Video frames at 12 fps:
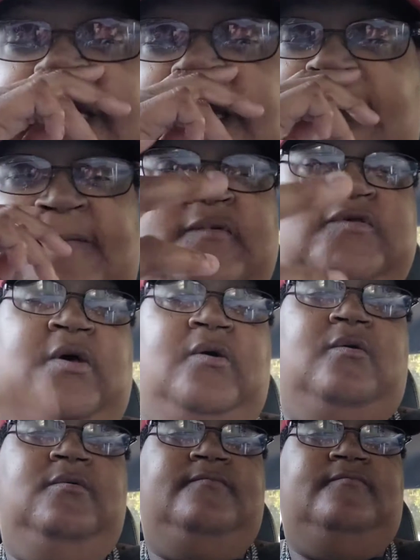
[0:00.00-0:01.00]
them,
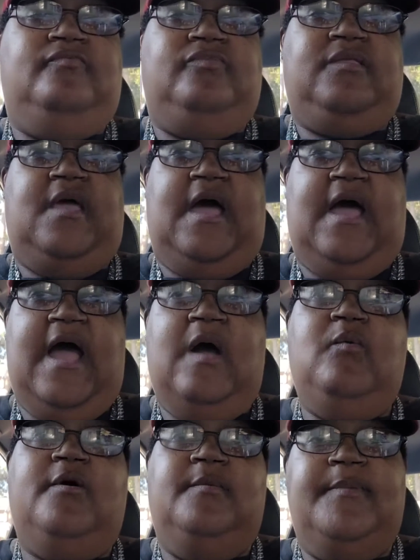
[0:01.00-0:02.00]
so I
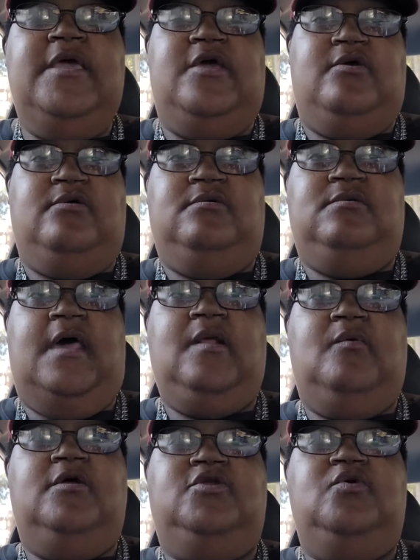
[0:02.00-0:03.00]
want to be here. I don't
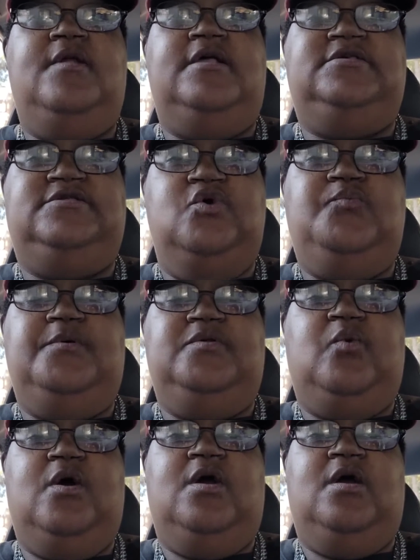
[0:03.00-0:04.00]
want to do nothing stupid
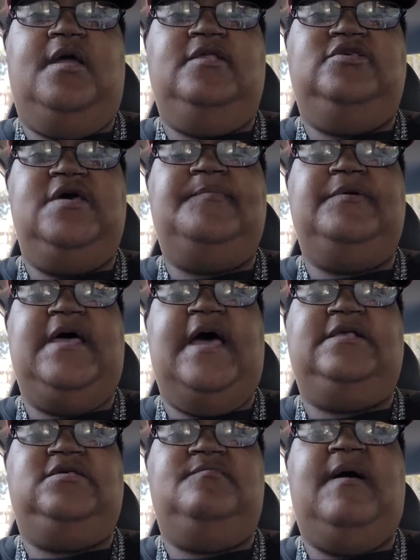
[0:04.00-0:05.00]
where it
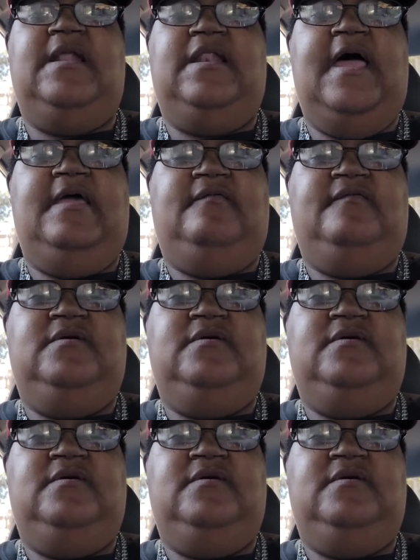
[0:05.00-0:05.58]
jeopardizes my life.